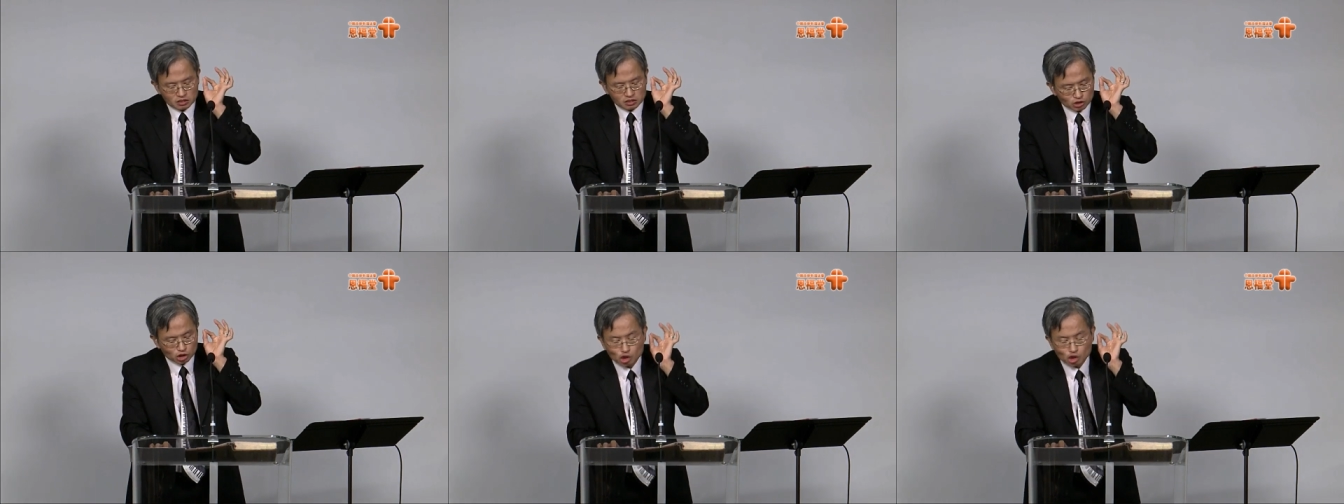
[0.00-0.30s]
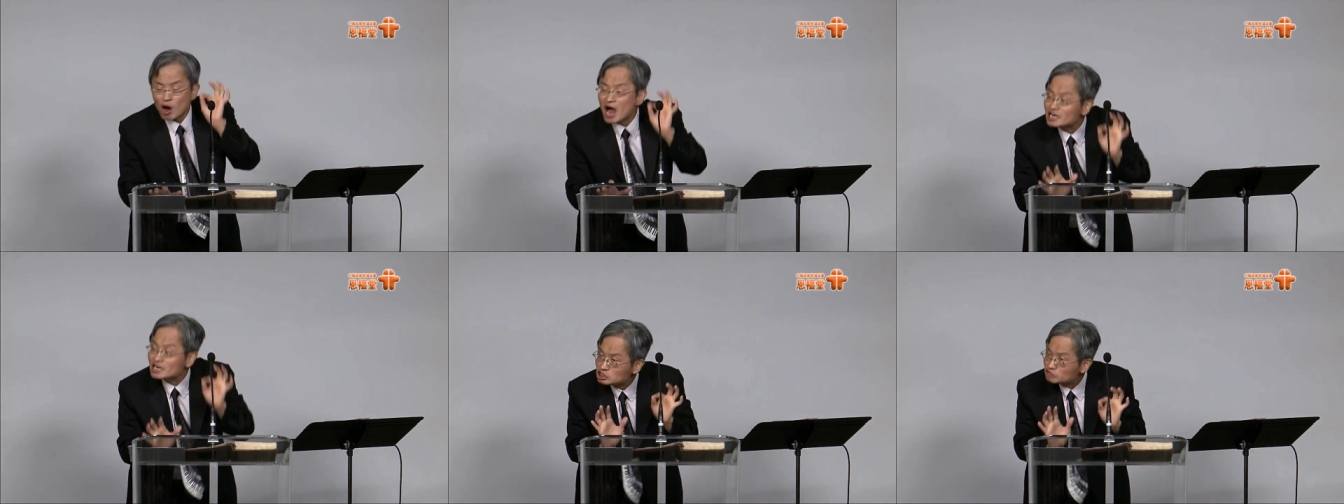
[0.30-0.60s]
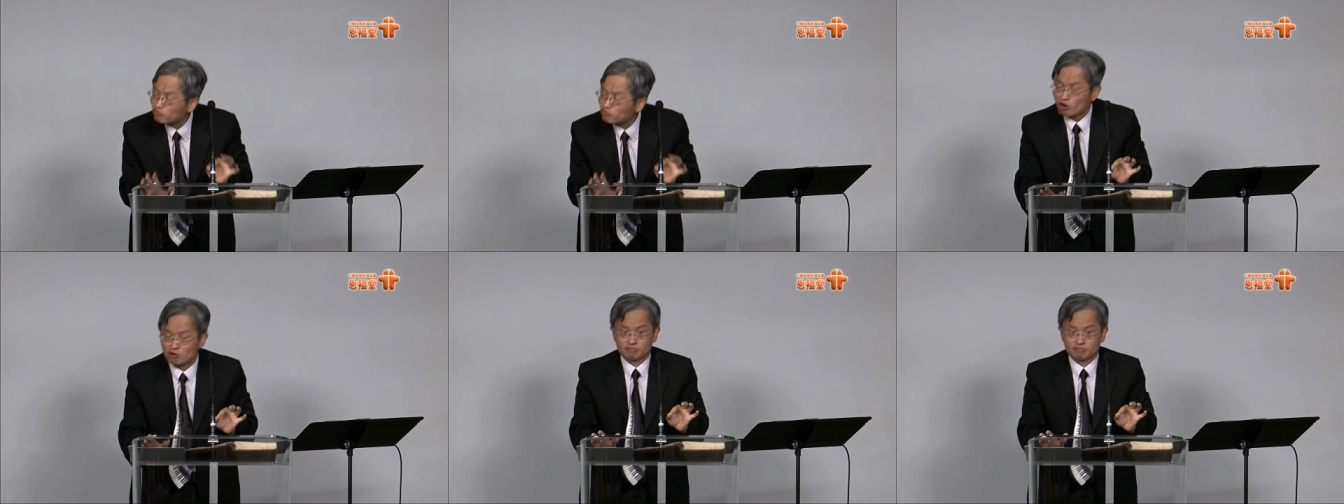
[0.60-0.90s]

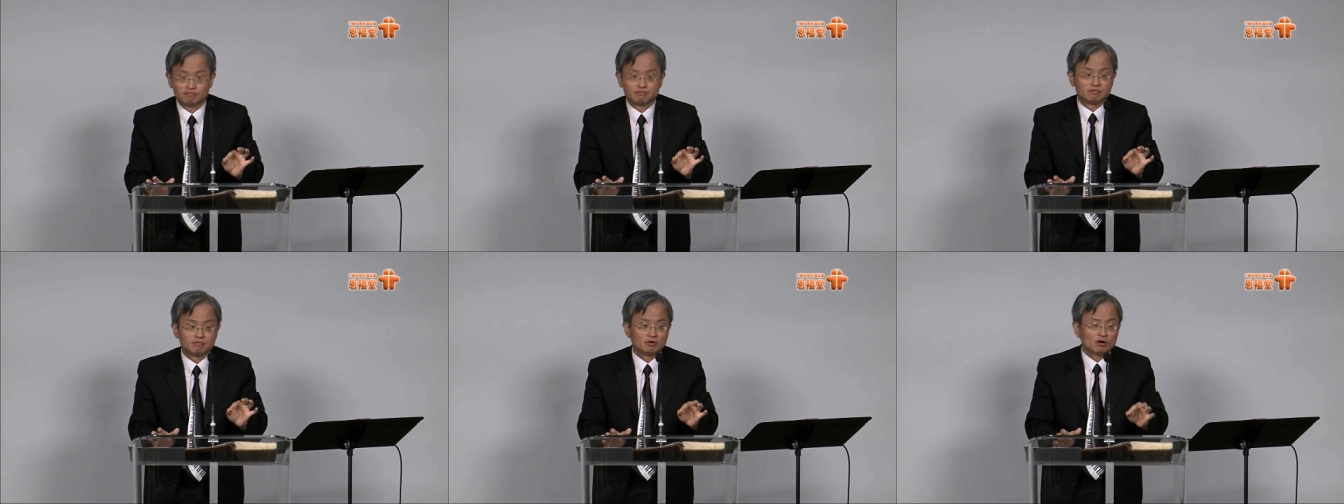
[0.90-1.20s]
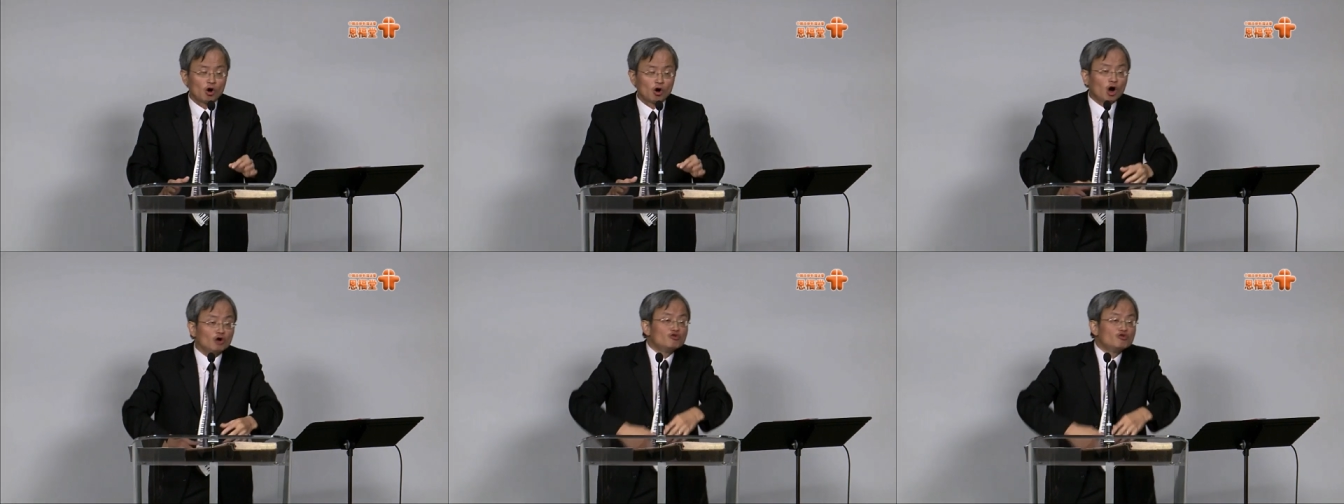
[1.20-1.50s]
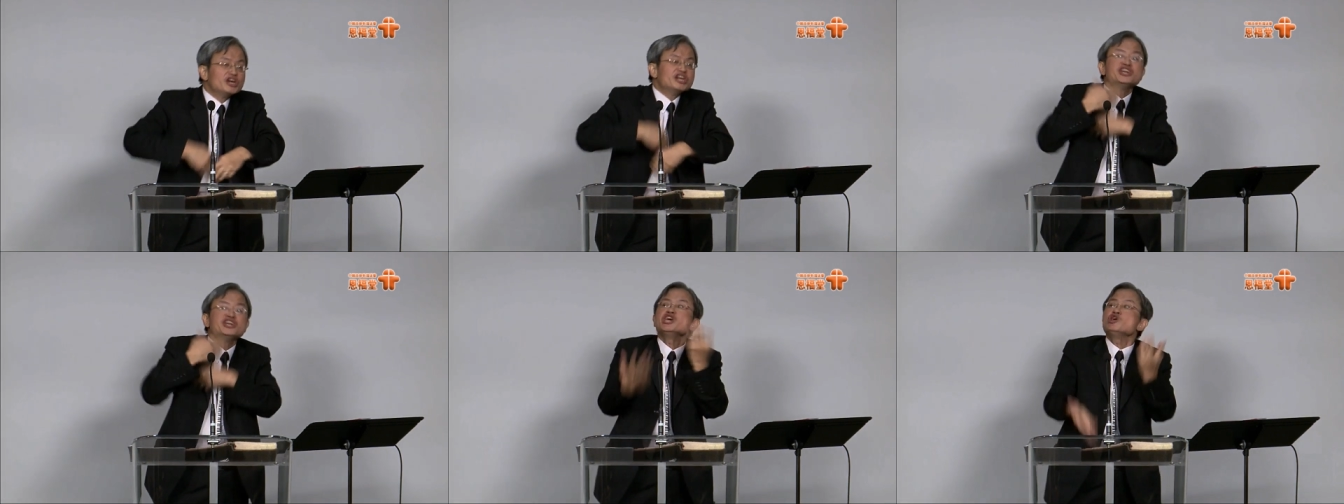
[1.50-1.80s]
transform or
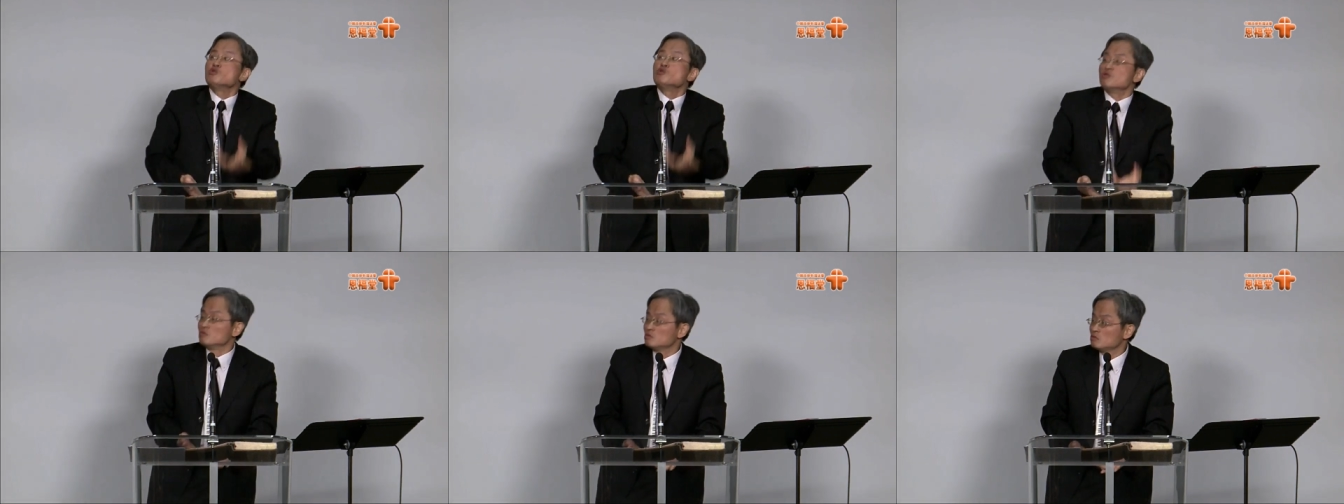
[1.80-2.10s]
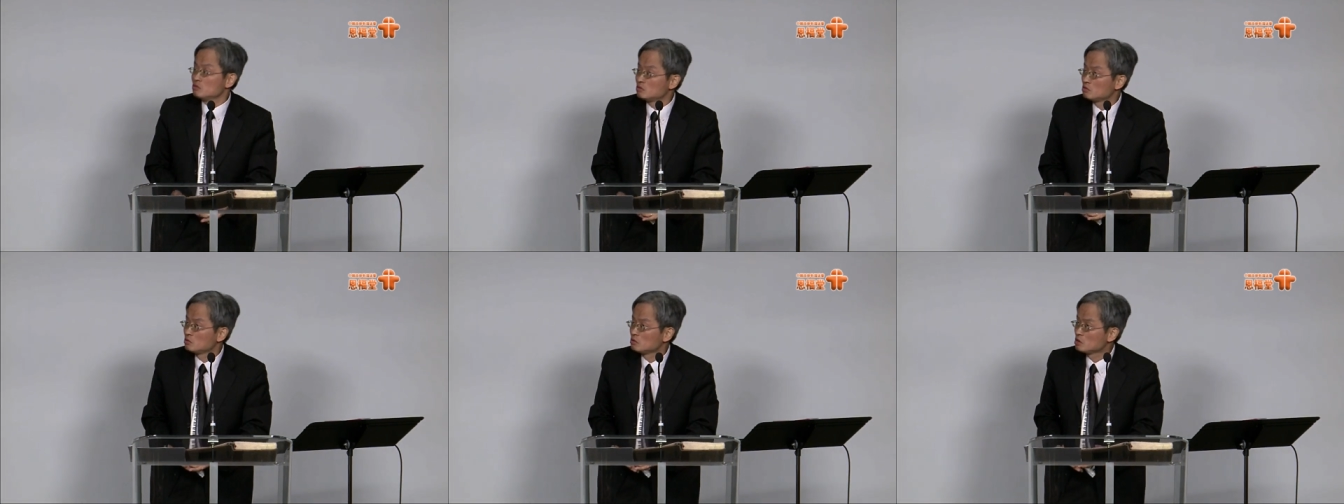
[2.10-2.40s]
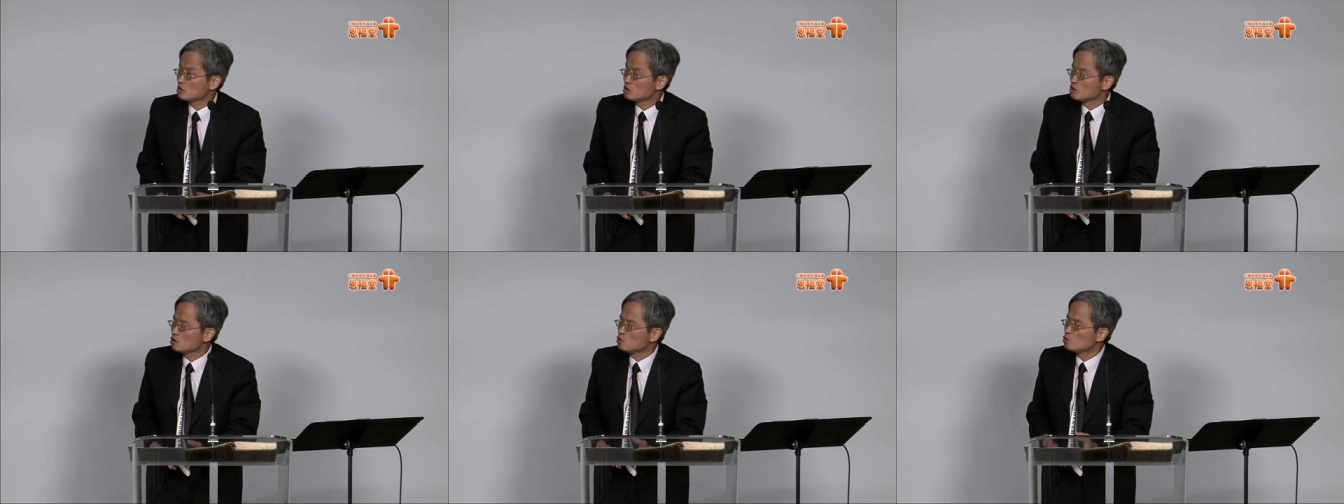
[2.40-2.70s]
renew,
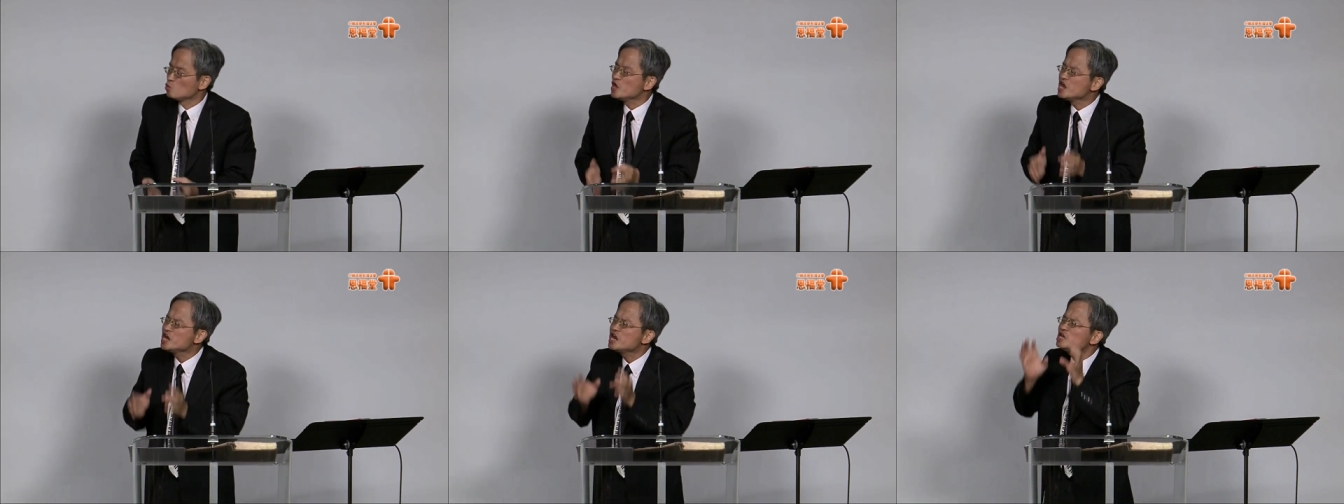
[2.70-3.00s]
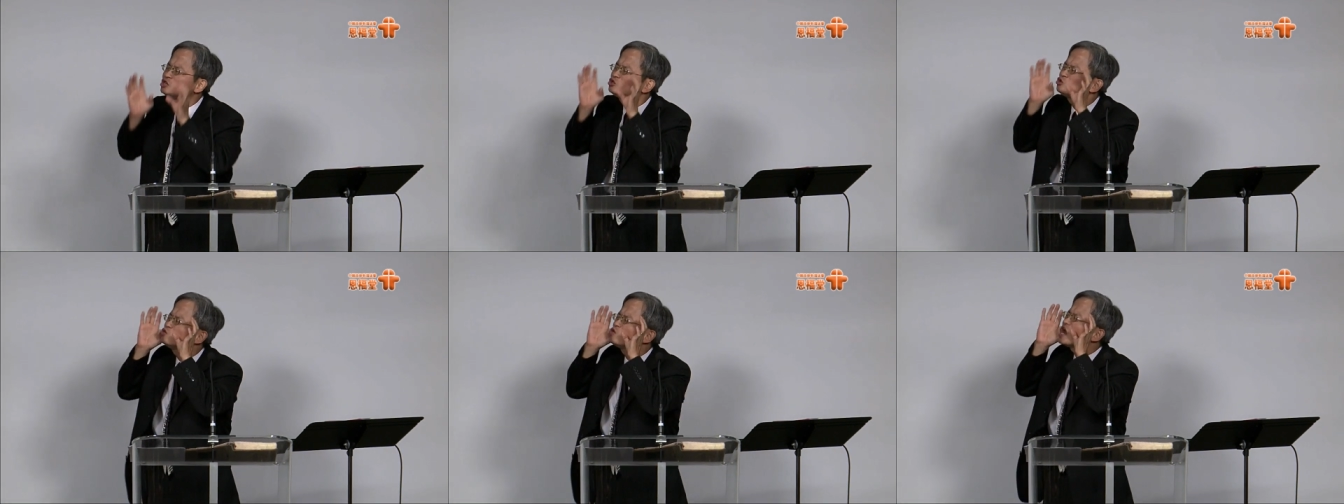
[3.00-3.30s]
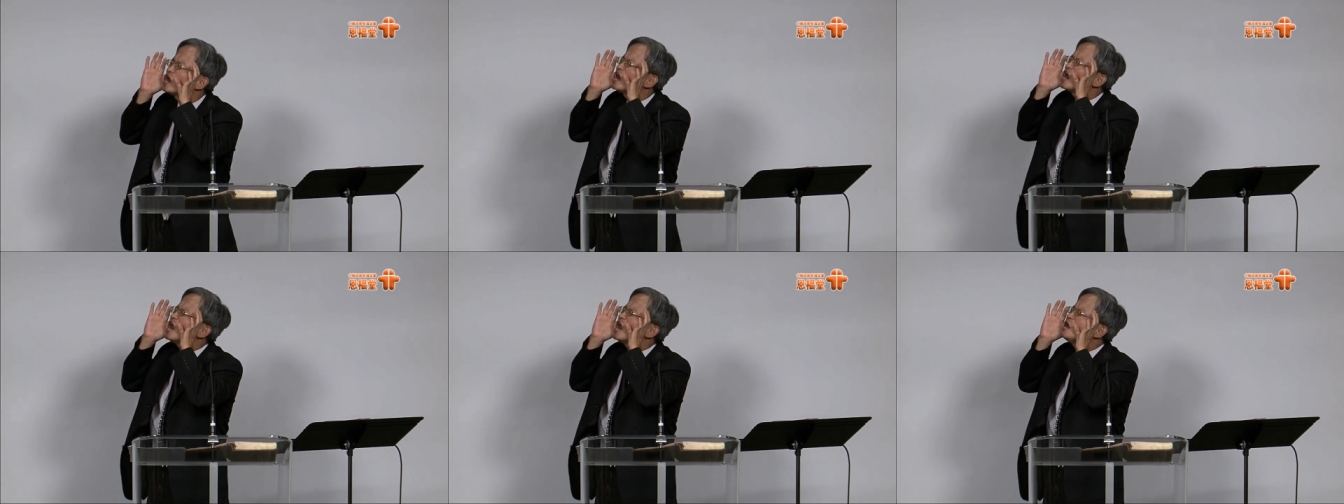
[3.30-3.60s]
we need to
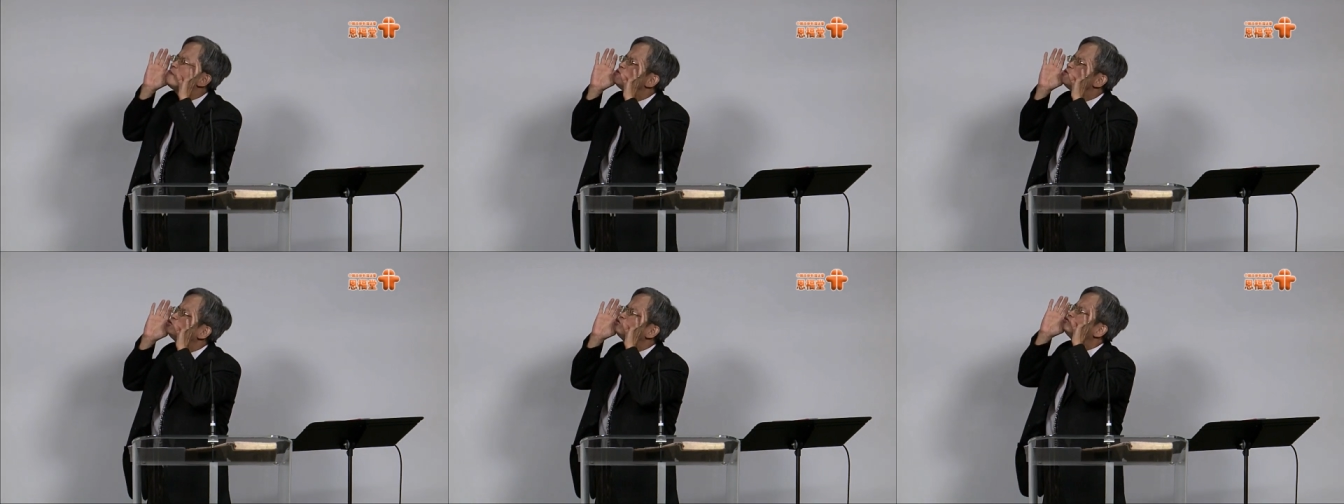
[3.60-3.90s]
able to